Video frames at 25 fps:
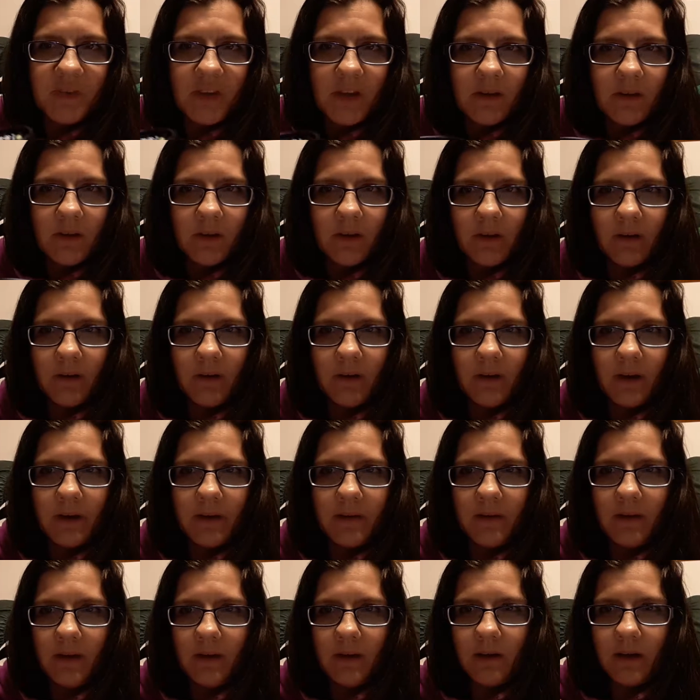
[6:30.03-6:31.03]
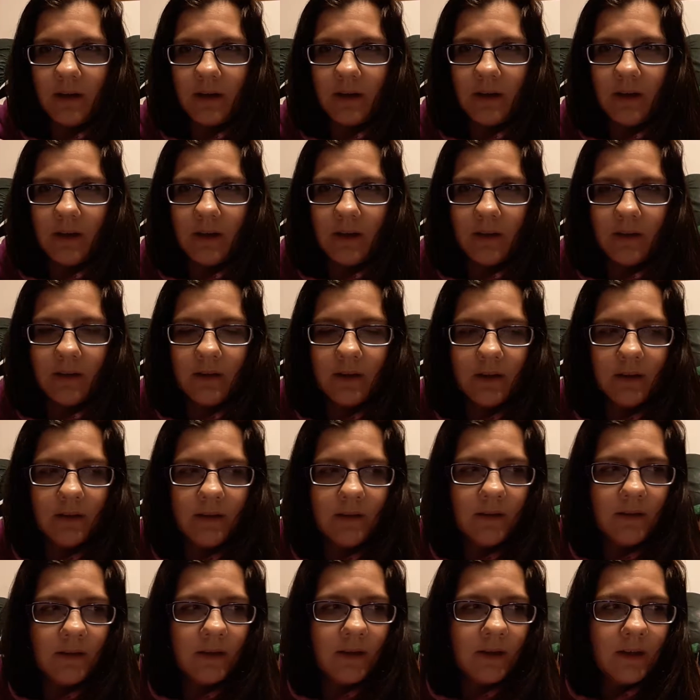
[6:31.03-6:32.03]
So I think I can get that,
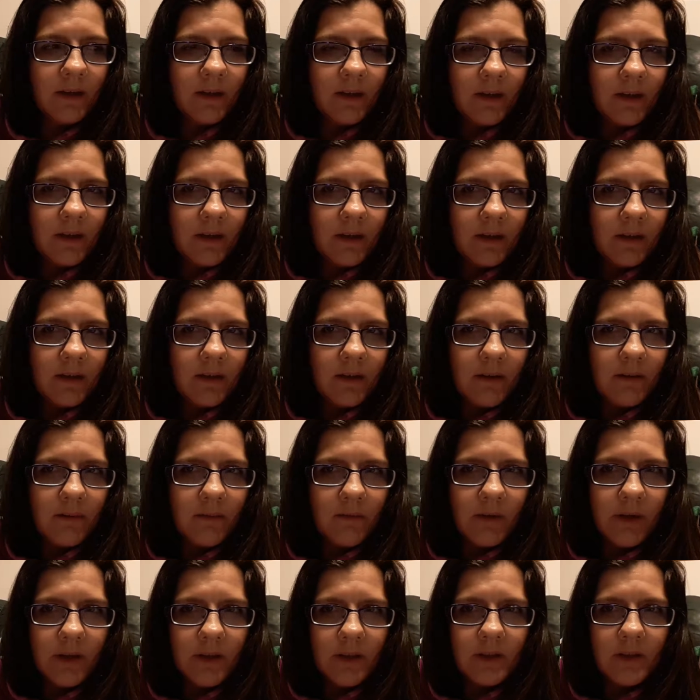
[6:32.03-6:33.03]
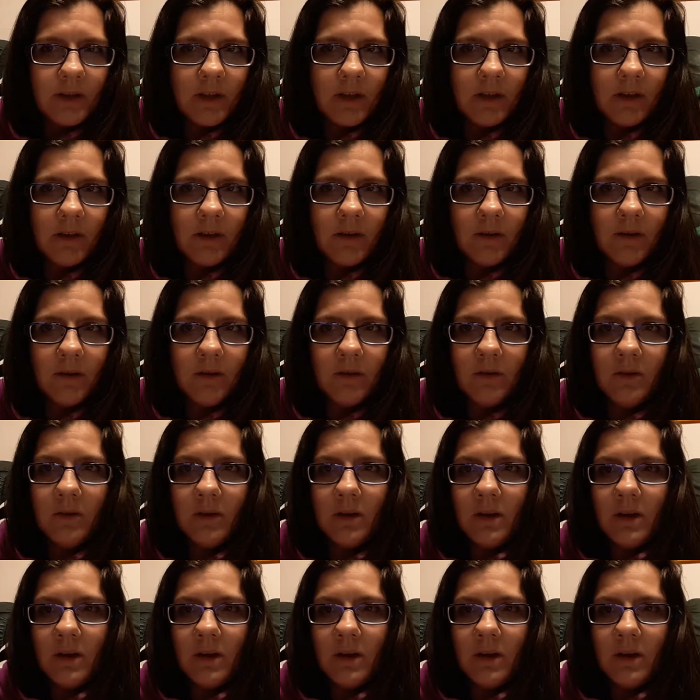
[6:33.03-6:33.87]
reach that goal.